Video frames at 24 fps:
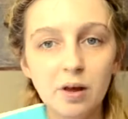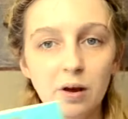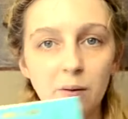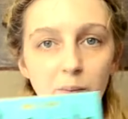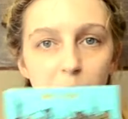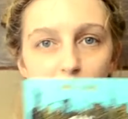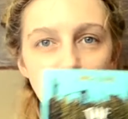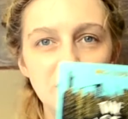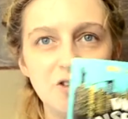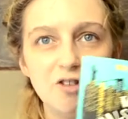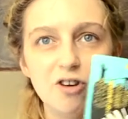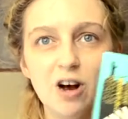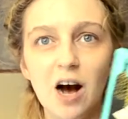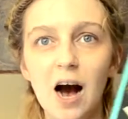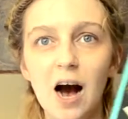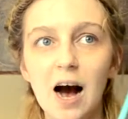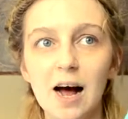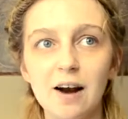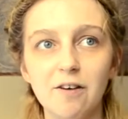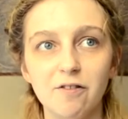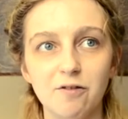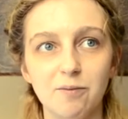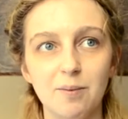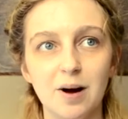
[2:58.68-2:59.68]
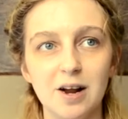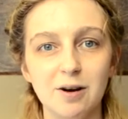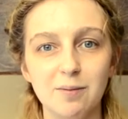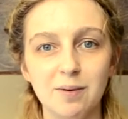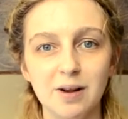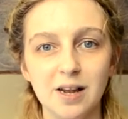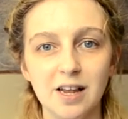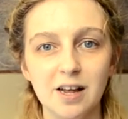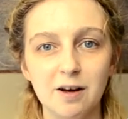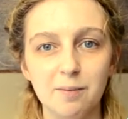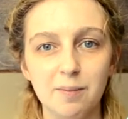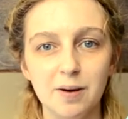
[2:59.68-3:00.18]
which kind of reminded me a
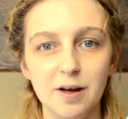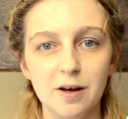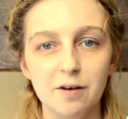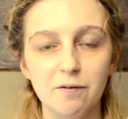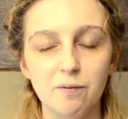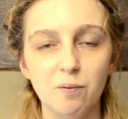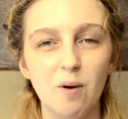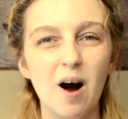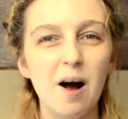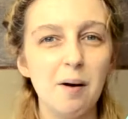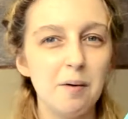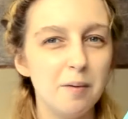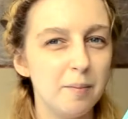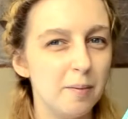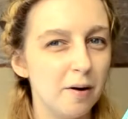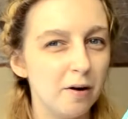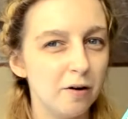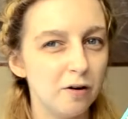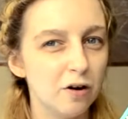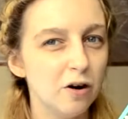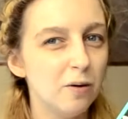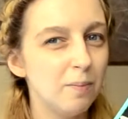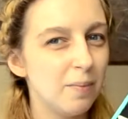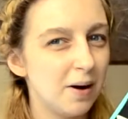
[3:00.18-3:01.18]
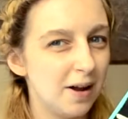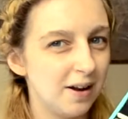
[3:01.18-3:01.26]
little bit of Why We Broke Up by